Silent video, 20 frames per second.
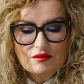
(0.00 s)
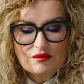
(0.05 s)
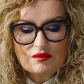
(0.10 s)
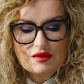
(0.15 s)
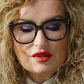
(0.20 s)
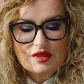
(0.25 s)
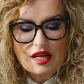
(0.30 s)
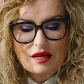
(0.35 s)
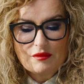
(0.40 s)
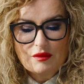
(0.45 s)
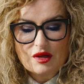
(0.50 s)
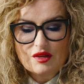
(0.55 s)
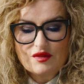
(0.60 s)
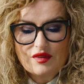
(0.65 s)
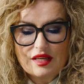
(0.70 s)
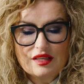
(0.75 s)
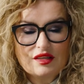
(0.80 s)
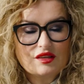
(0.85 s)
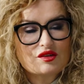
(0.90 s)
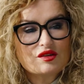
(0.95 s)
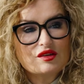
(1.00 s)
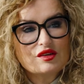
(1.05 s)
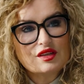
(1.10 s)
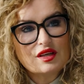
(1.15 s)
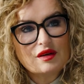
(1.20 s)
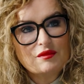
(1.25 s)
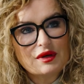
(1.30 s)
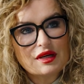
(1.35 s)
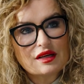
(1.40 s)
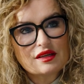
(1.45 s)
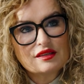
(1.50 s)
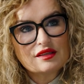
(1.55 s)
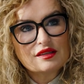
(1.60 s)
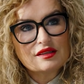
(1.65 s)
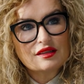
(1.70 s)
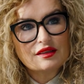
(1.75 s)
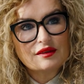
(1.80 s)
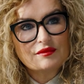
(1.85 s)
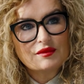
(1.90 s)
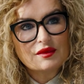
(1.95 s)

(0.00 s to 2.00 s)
stay motivated through setbacks, isn't it?